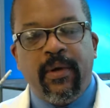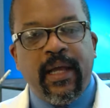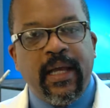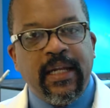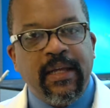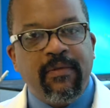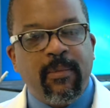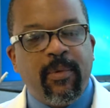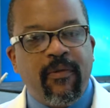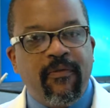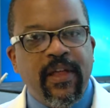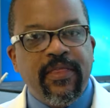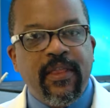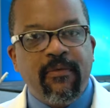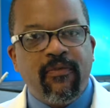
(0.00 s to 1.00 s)
and even
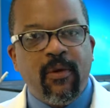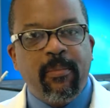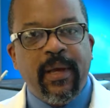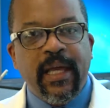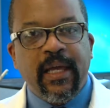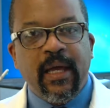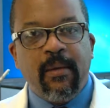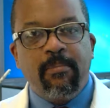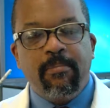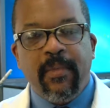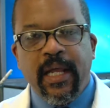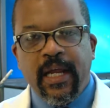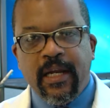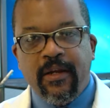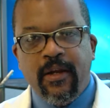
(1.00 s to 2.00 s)
prevent them from being
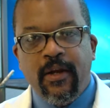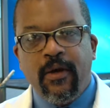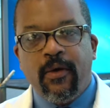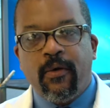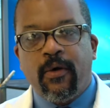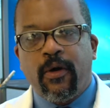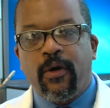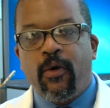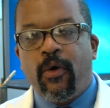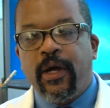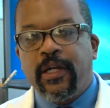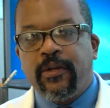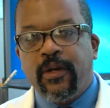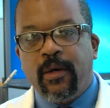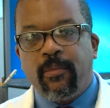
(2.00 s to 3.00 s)
admitted or
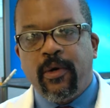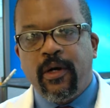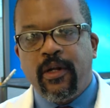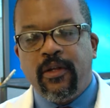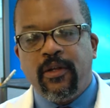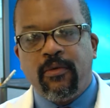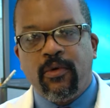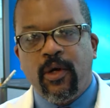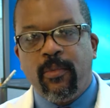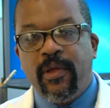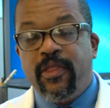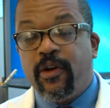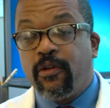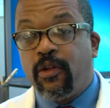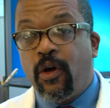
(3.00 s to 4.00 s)
going to an emergency room
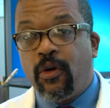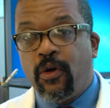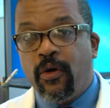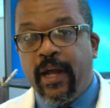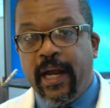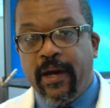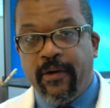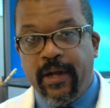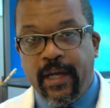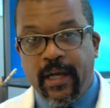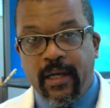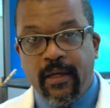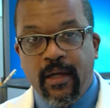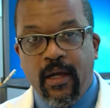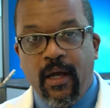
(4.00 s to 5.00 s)
in their local
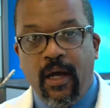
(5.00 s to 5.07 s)
area